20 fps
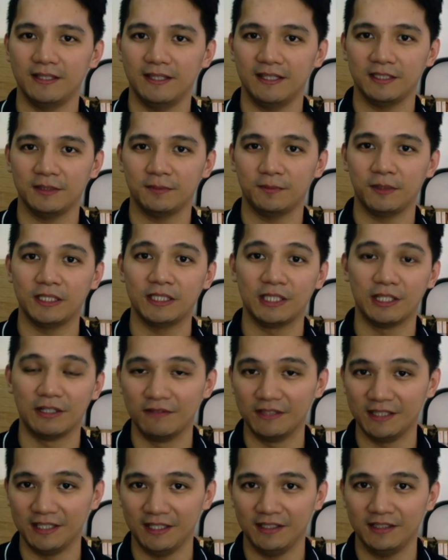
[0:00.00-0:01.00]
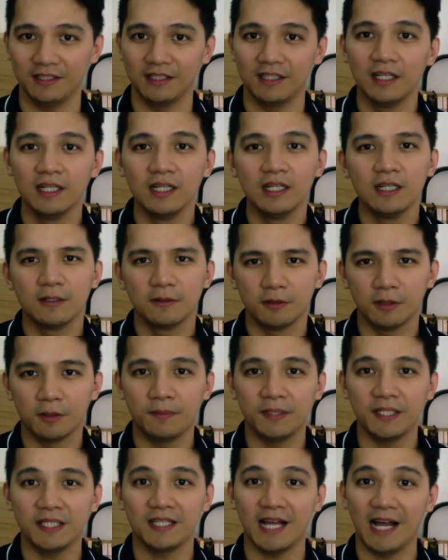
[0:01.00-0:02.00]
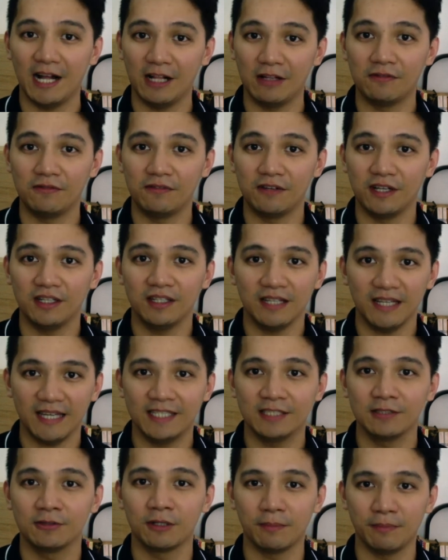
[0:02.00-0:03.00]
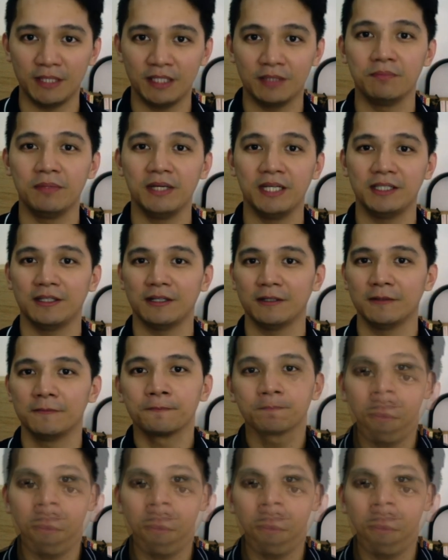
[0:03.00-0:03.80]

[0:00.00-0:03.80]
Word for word: Express services, Rapi:t Alpha and Rapi:t Beta.